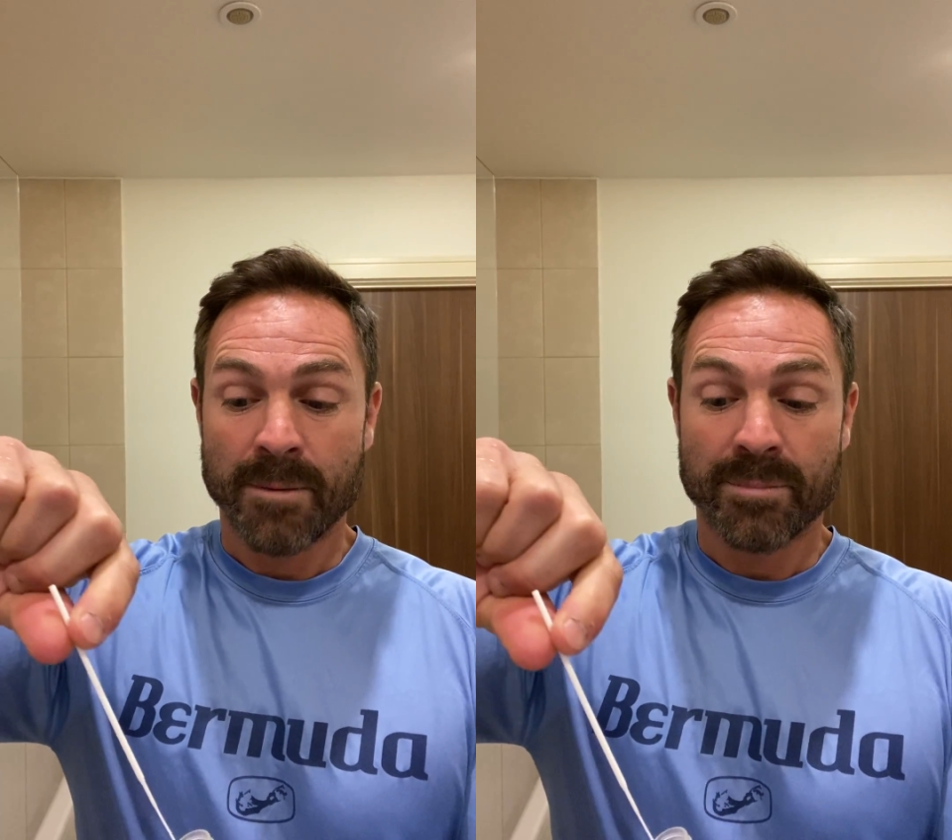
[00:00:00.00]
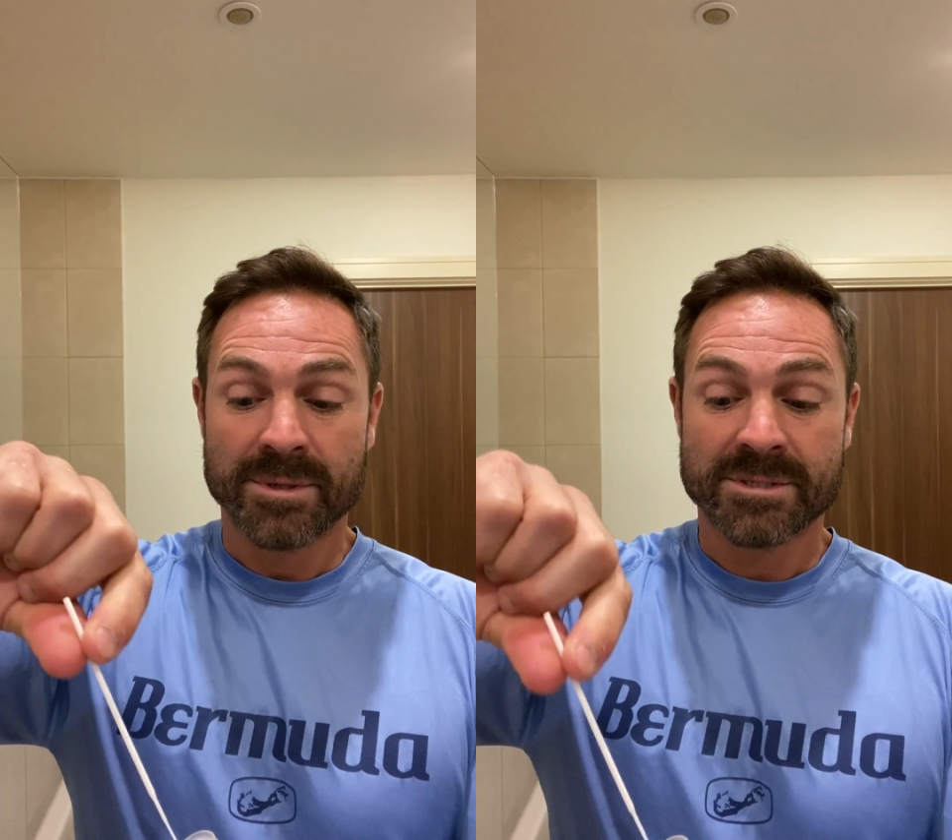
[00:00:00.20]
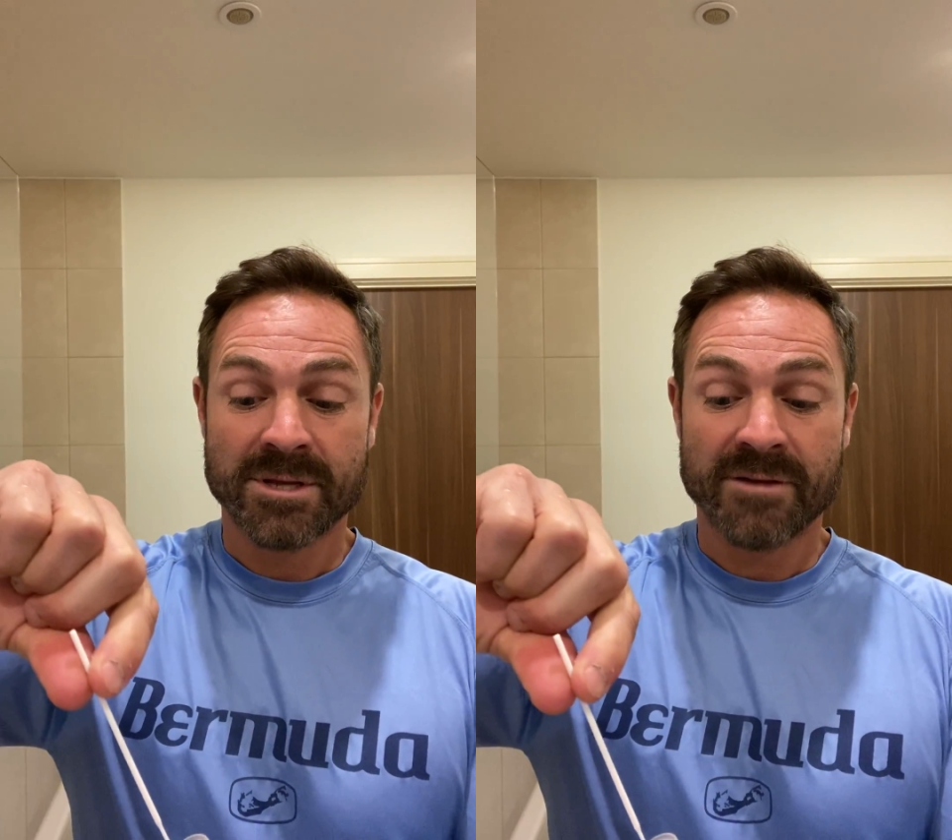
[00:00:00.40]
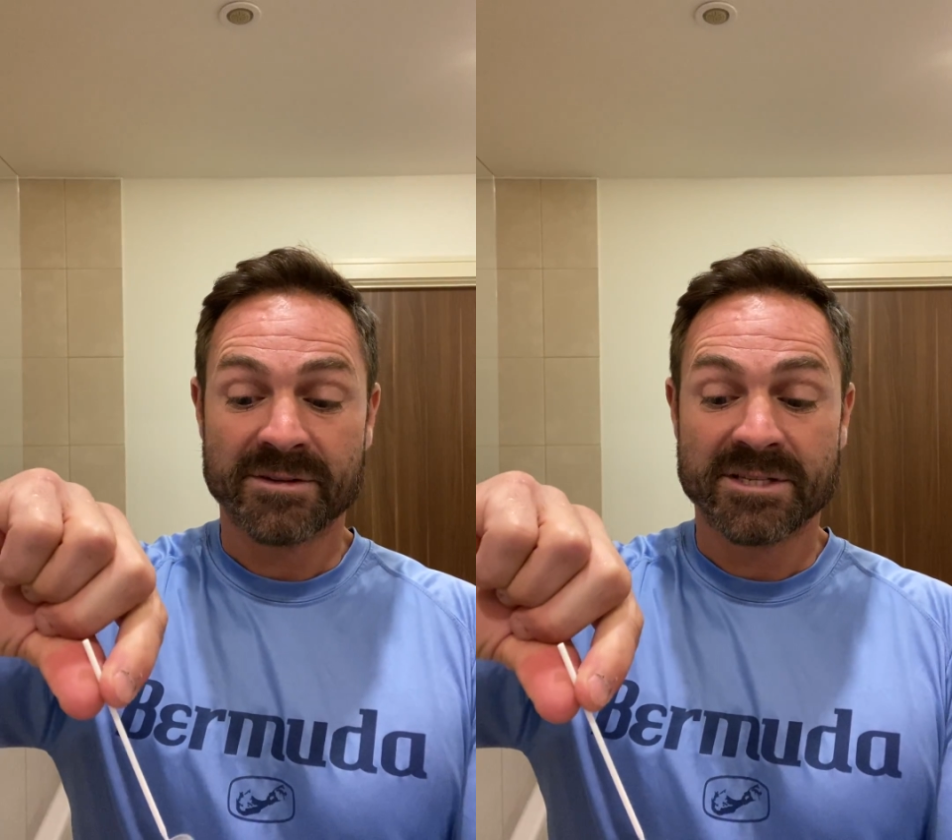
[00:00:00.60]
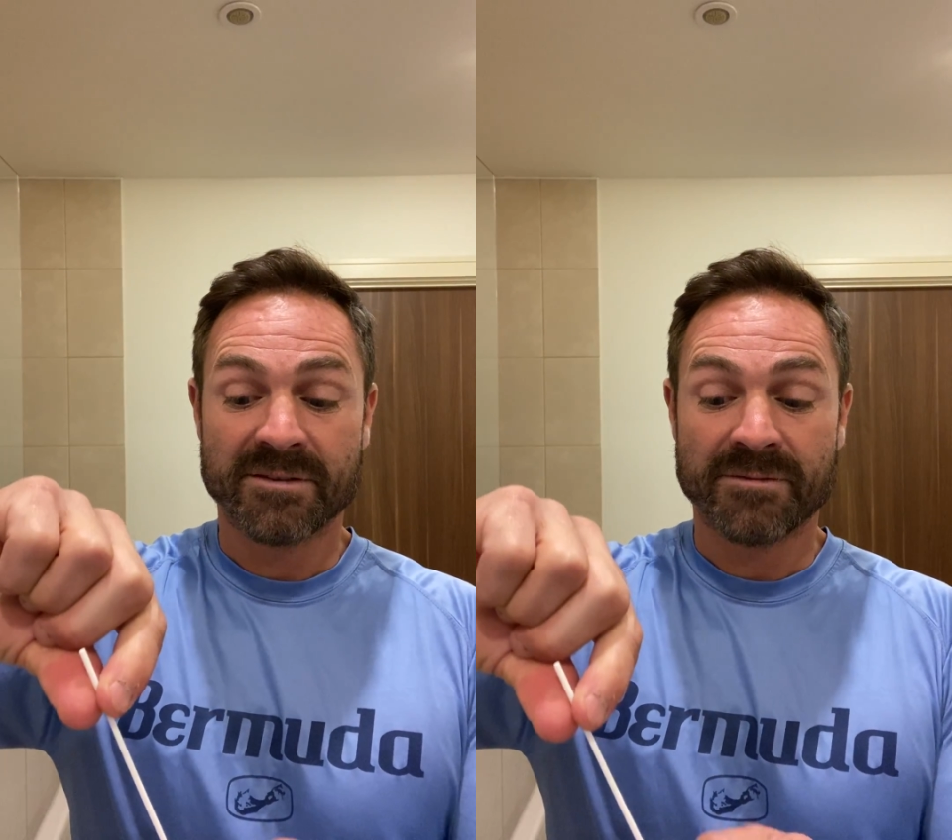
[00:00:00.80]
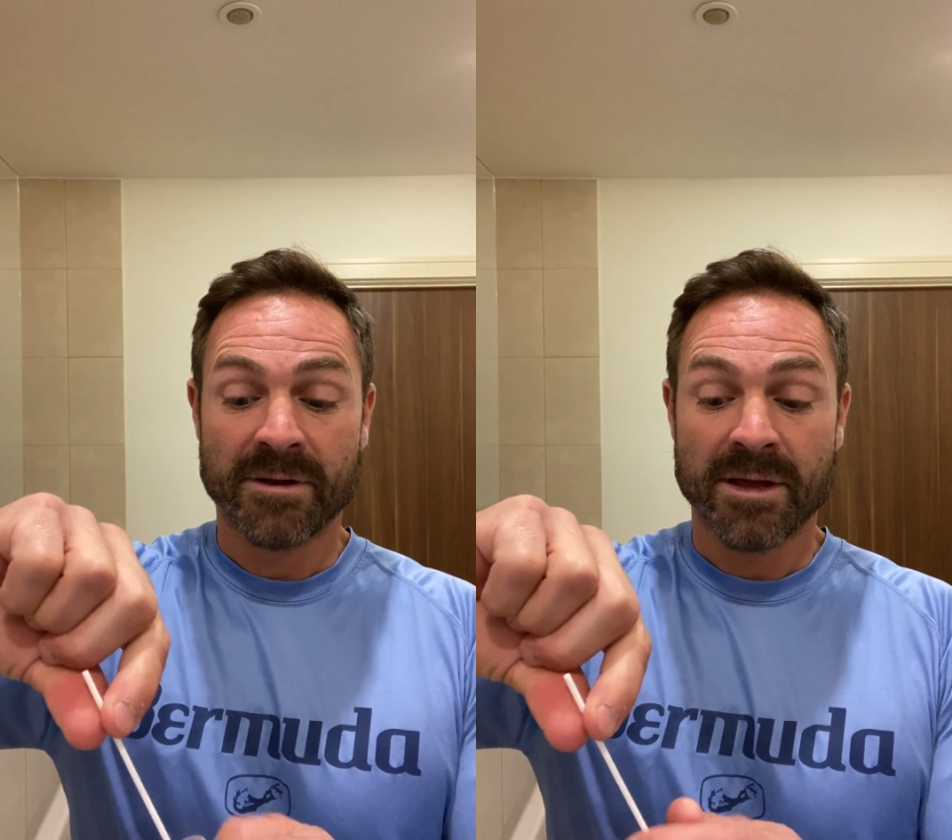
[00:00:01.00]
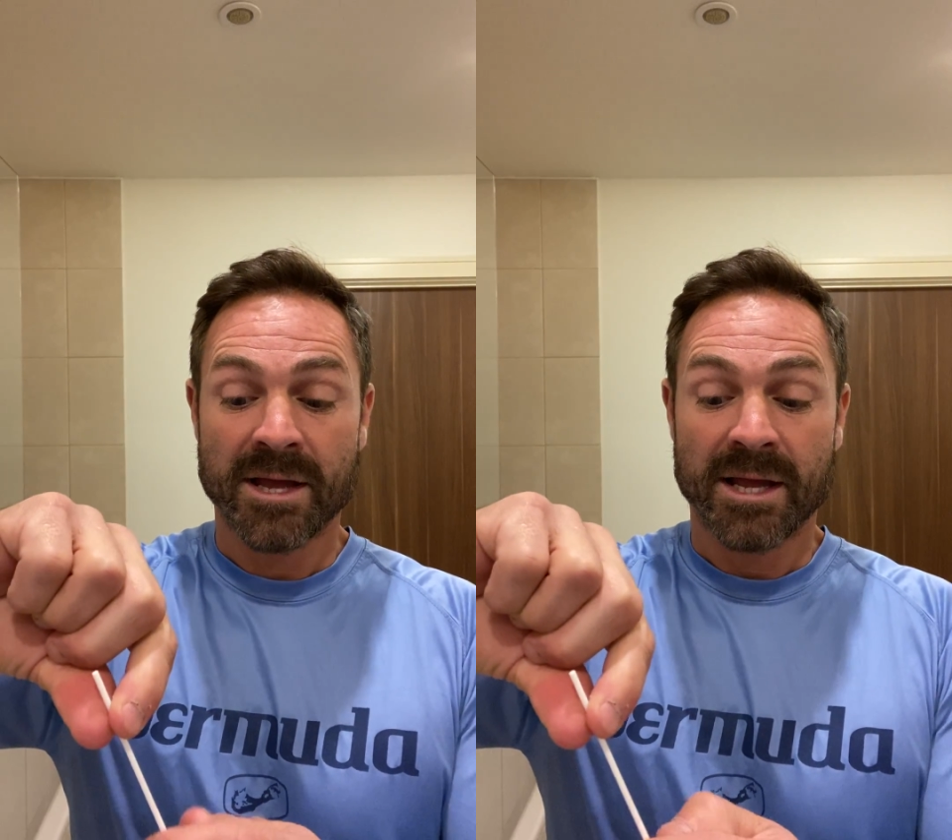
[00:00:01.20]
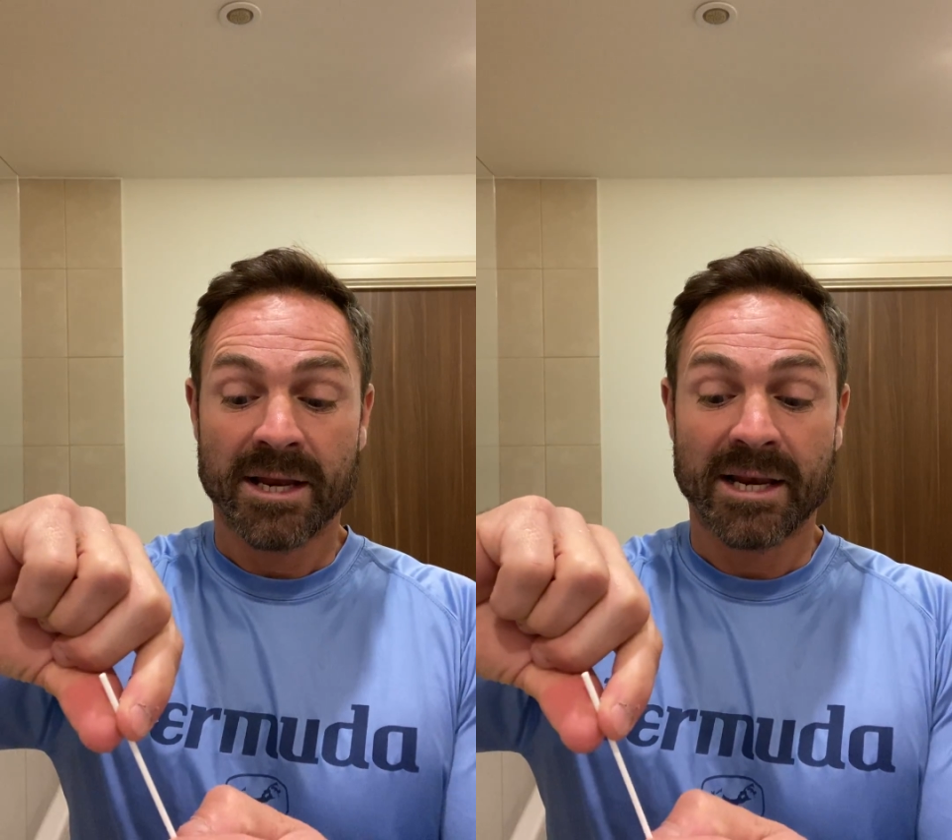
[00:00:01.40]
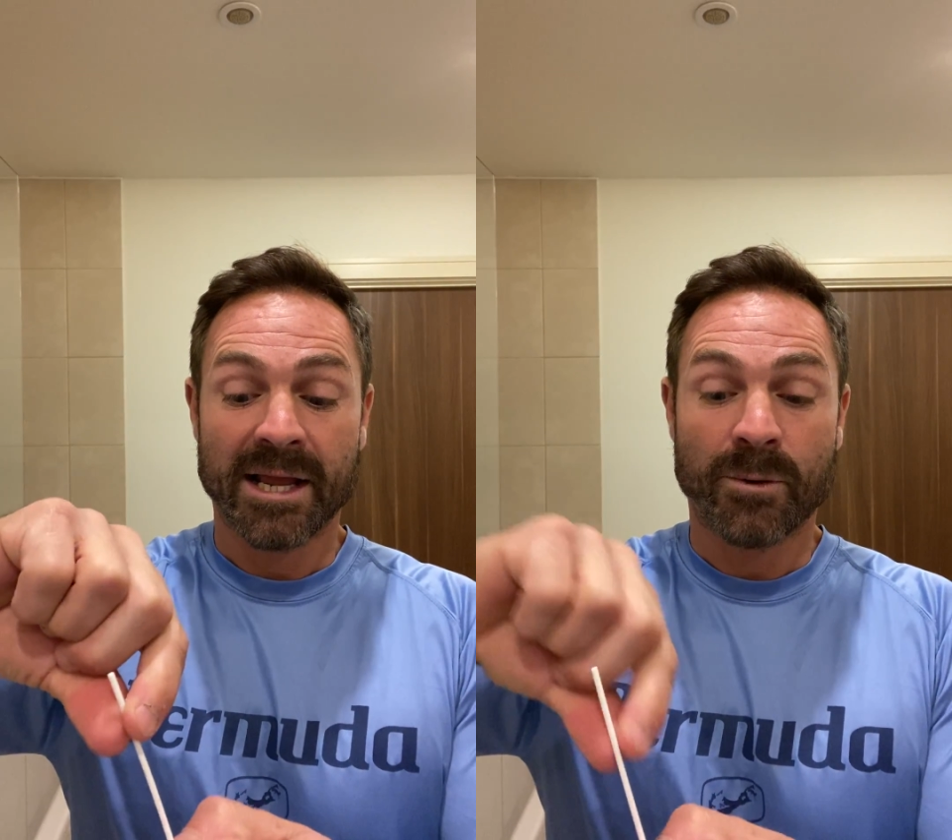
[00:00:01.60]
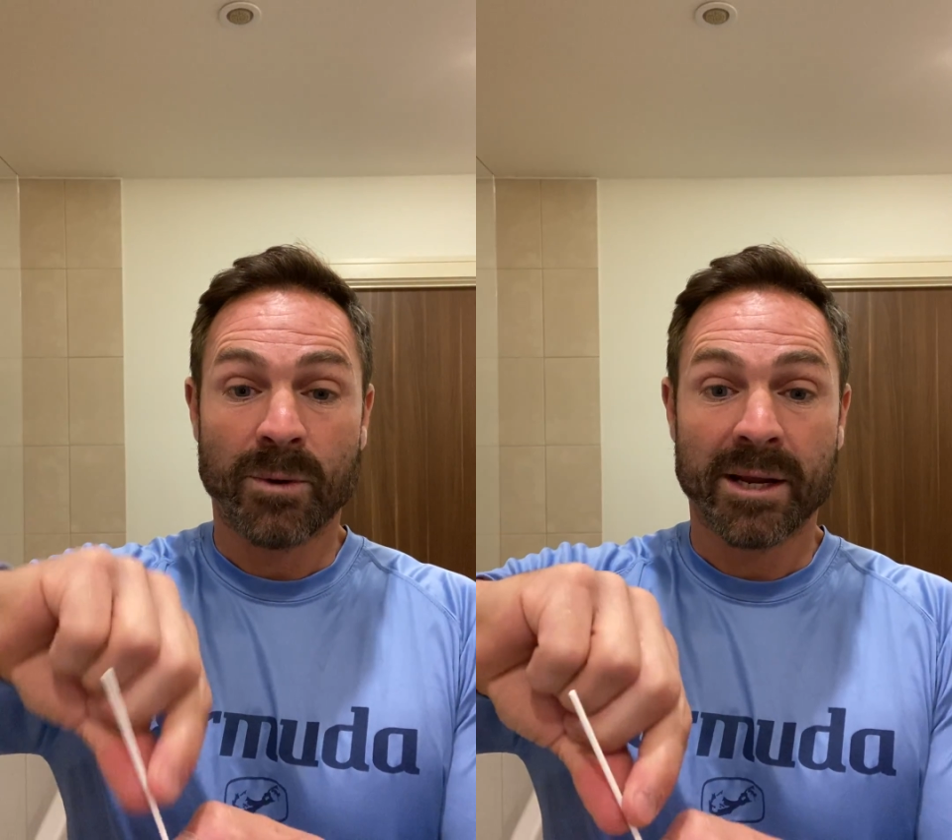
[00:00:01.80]
preservative
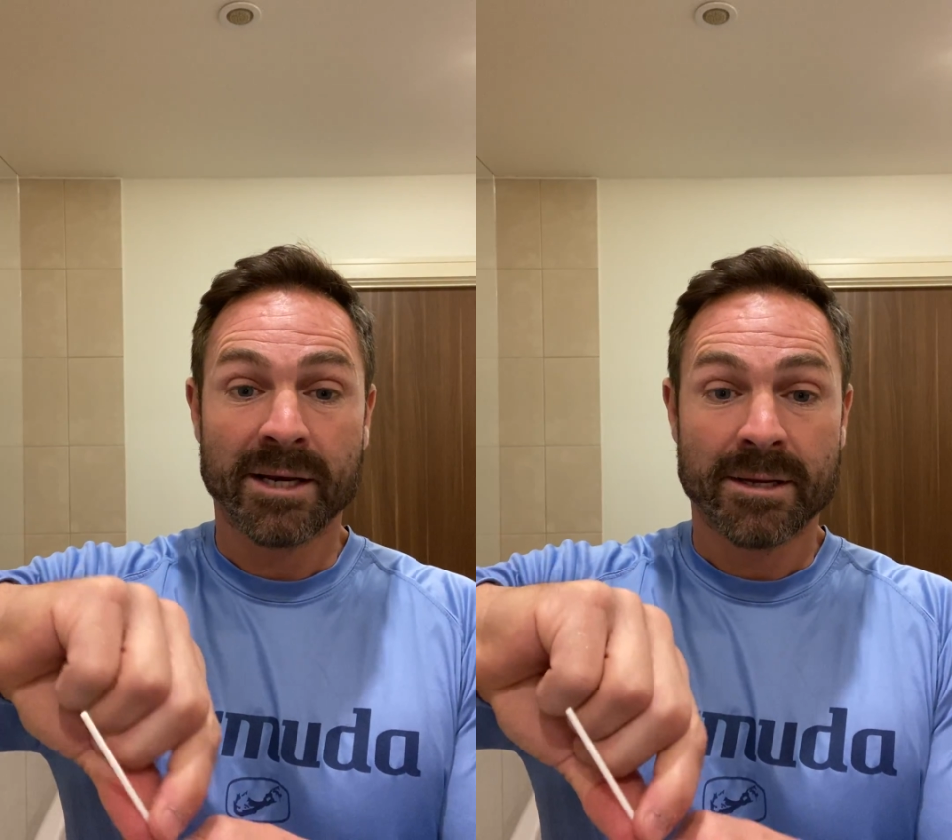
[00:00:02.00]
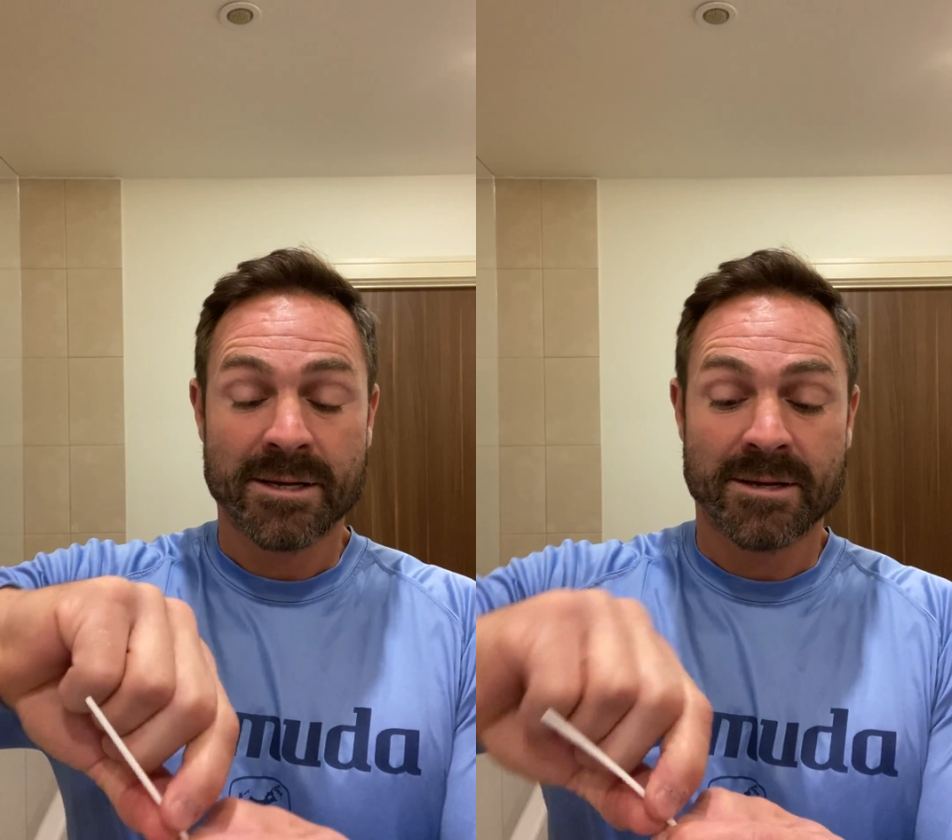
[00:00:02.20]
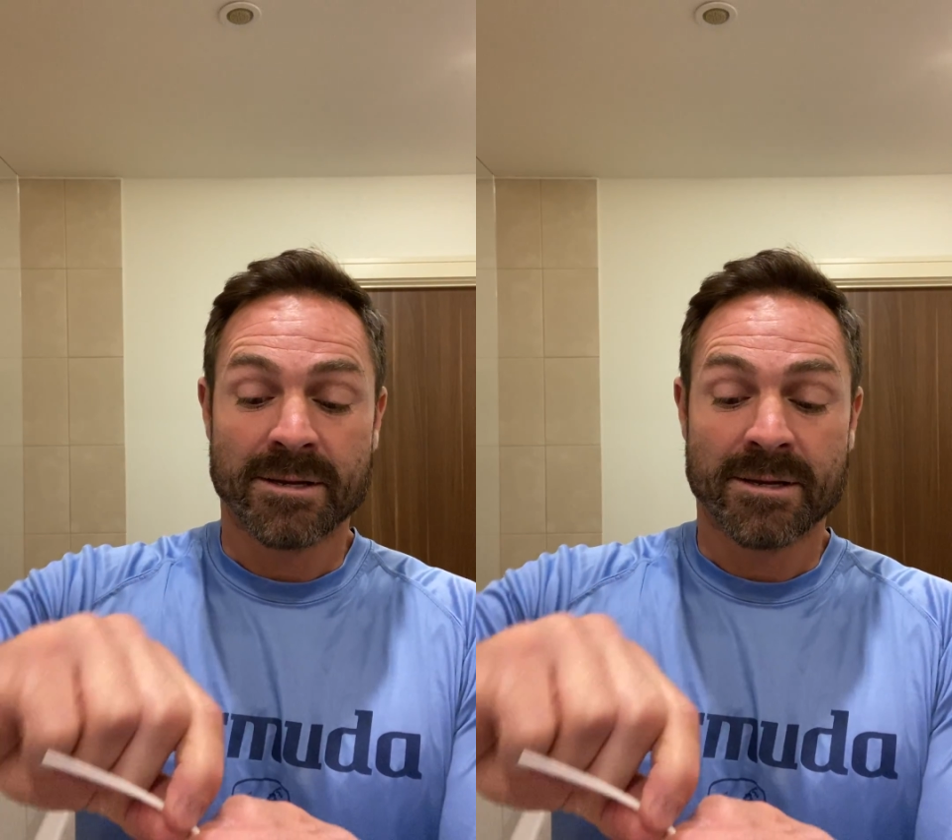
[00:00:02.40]
liquid.